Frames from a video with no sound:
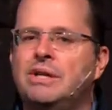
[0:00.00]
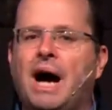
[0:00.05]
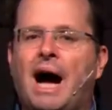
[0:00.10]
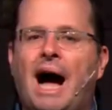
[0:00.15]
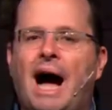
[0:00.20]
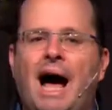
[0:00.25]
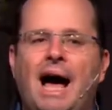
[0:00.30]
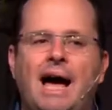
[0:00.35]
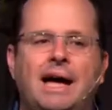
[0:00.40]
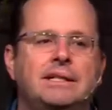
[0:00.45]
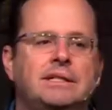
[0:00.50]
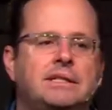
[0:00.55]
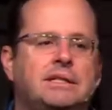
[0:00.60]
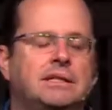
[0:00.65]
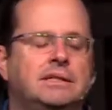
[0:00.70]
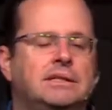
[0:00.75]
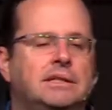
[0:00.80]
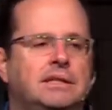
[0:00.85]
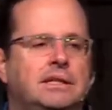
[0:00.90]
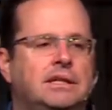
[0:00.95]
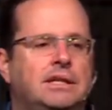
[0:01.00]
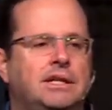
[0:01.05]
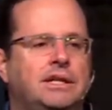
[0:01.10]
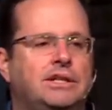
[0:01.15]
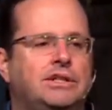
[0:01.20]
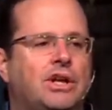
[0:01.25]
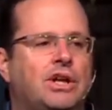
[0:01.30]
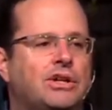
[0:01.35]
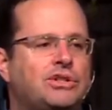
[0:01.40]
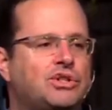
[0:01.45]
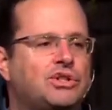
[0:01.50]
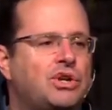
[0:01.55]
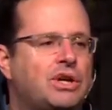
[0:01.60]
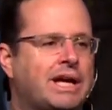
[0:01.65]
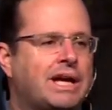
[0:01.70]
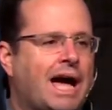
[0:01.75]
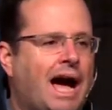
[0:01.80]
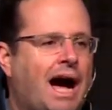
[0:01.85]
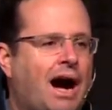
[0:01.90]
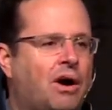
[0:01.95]
hide, not to
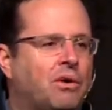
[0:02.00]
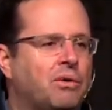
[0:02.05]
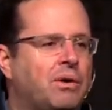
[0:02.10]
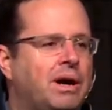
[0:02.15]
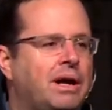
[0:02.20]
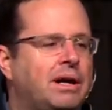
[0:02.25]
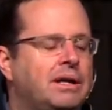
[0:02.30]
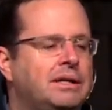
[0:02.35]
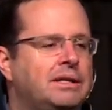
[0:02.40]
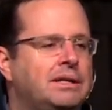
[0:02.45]
cower,